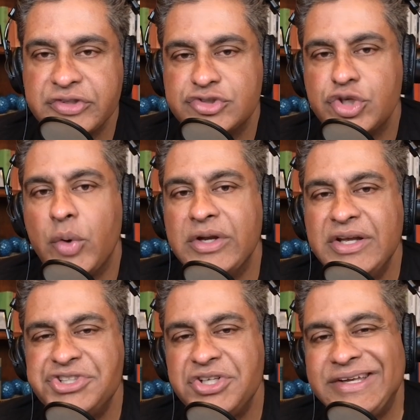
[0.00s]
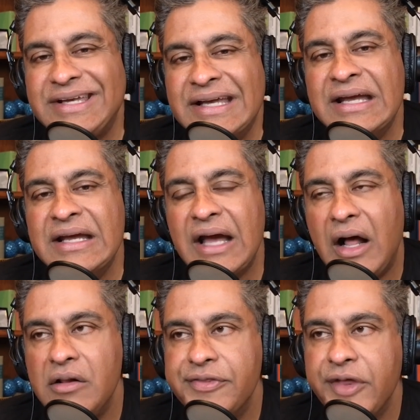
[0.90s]
And so initially,
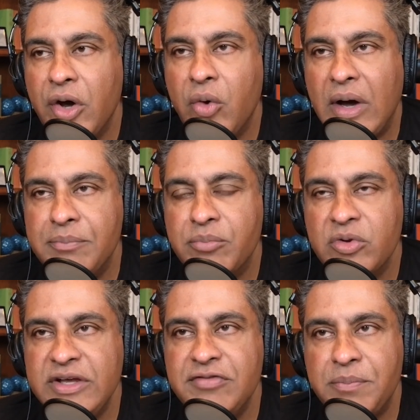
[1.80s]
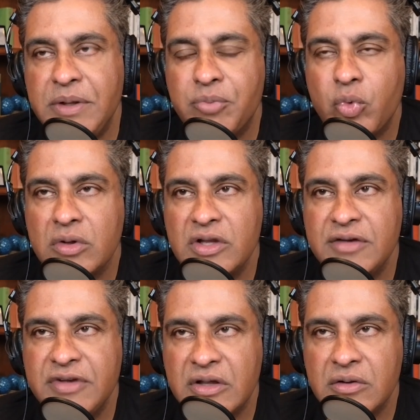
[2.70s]
although I believe that people were
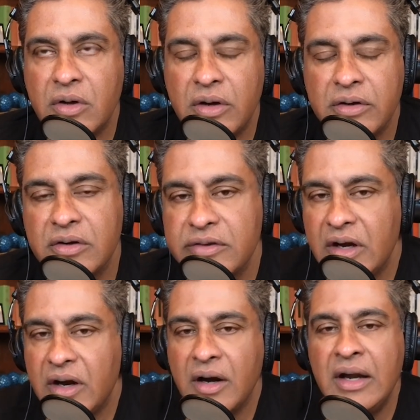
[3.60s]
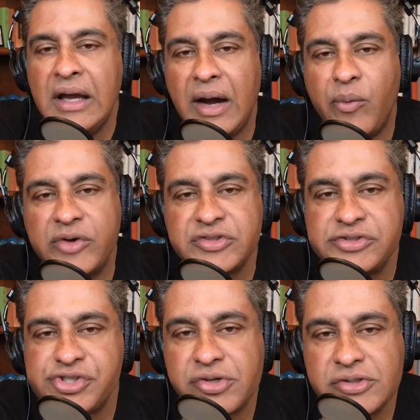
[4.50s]
living longer there, I wasn't
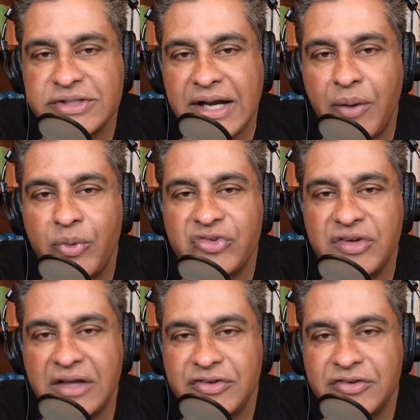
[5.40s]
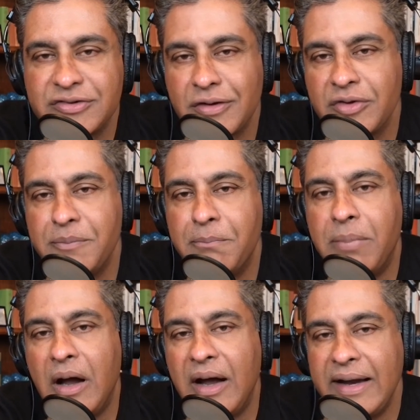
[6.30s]
sure that I was necessarily
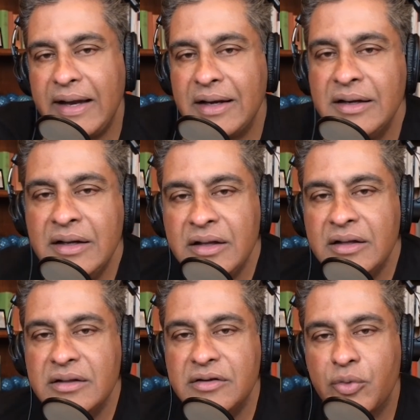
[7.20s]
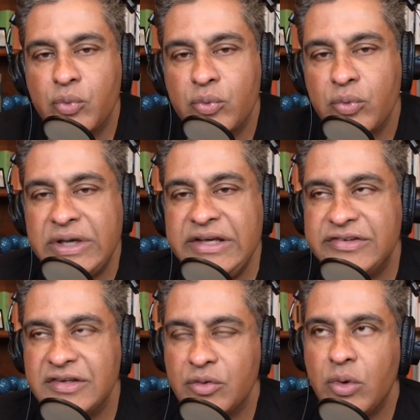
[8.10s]
buying the
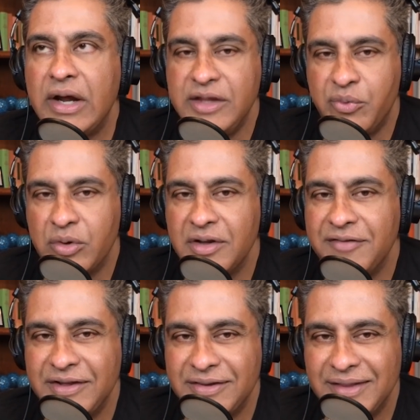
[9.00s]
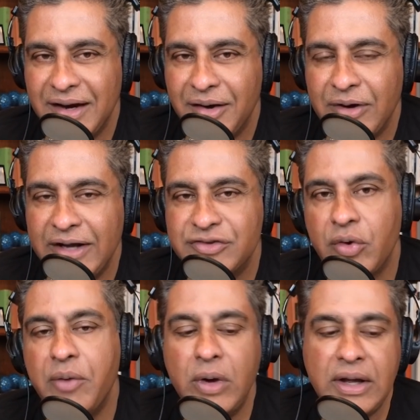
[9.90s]
reason why they were living there, right? So
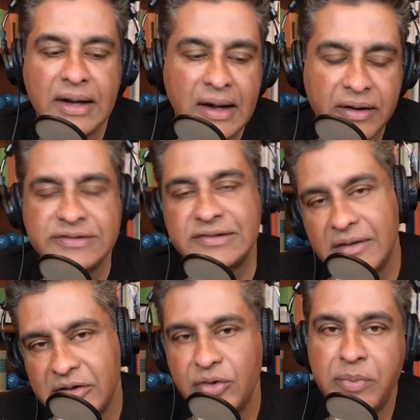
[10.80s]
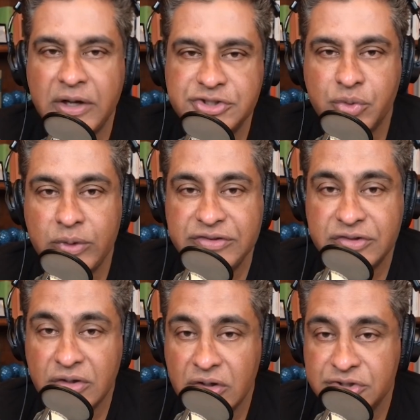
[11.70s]
I went out, I started to do a bunch of
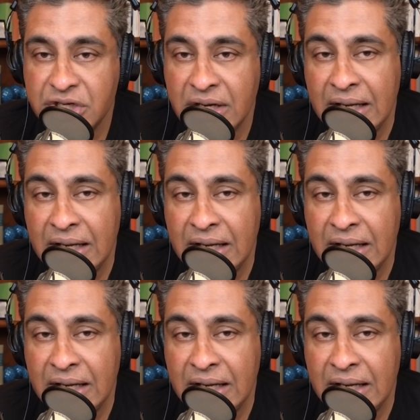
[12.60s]
research.